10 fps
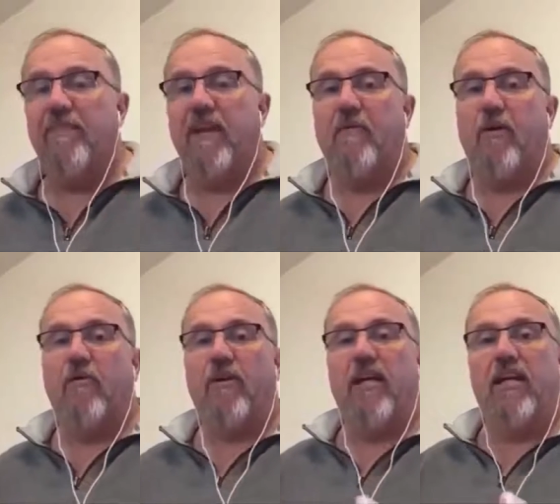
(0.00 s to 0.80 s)
than
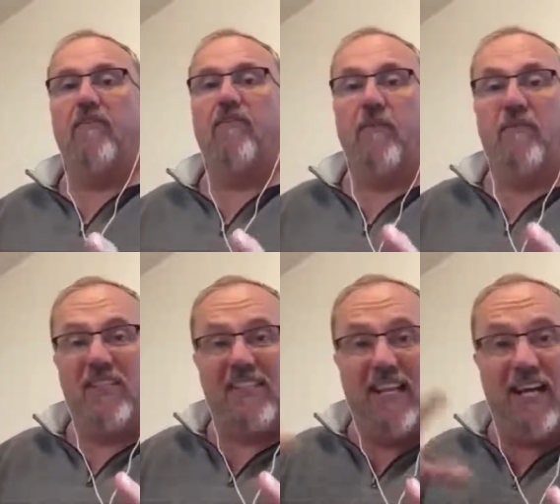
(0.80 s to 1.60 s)
what we're getting from
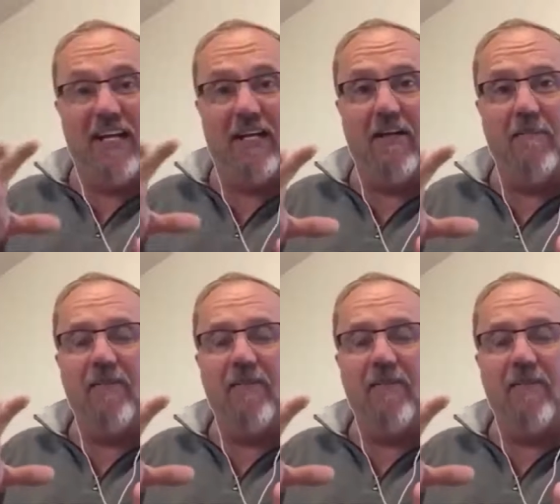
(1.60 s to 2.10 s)
the sun.